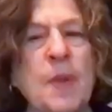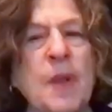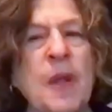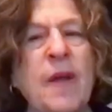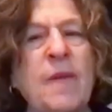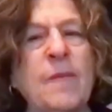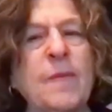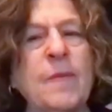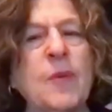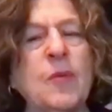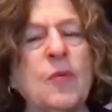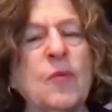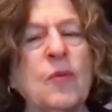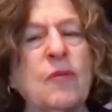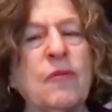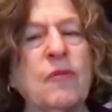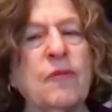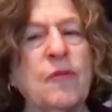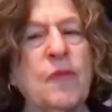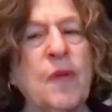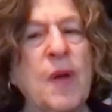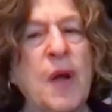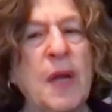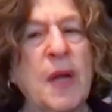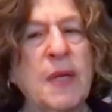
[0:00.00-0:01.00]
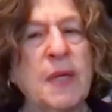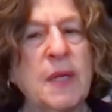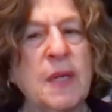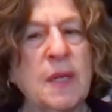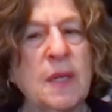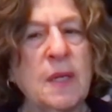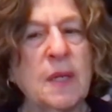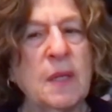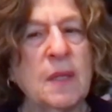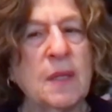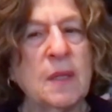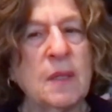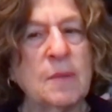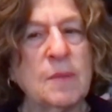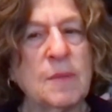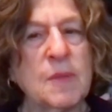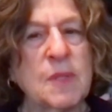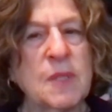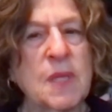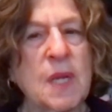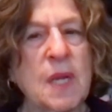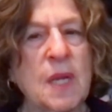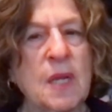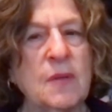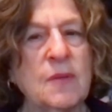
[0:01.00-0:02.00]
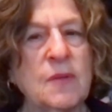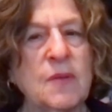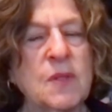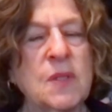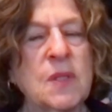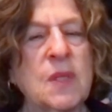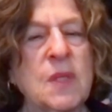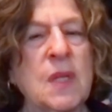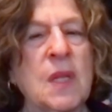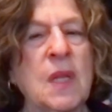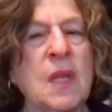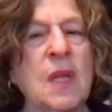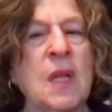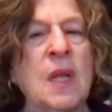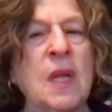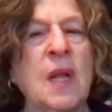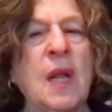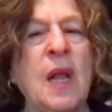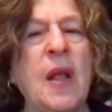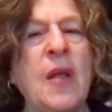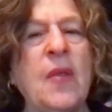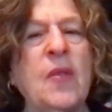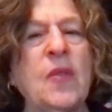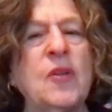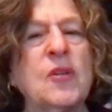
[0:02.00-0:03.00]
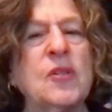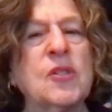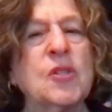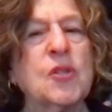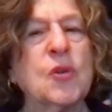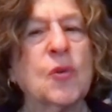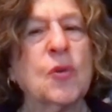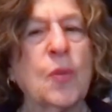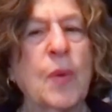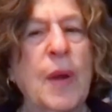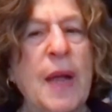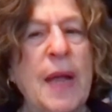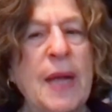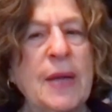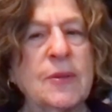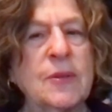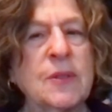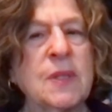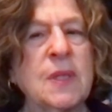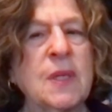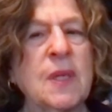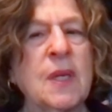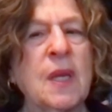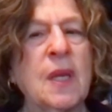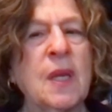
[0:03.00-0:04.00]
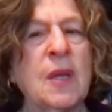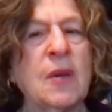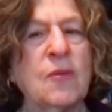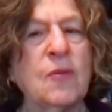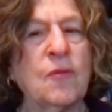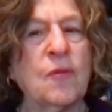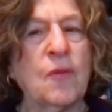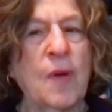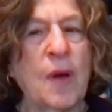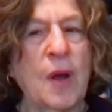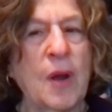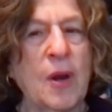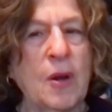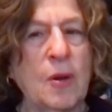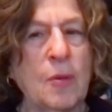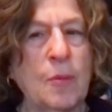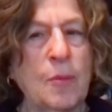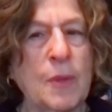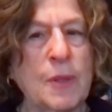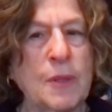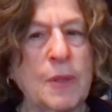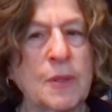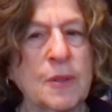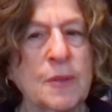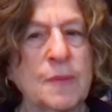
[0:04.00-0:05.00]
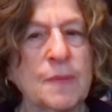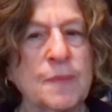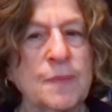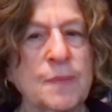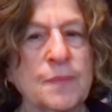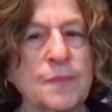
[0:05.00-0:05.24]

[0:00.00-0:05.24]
have been refining themselves and their surrounding environment,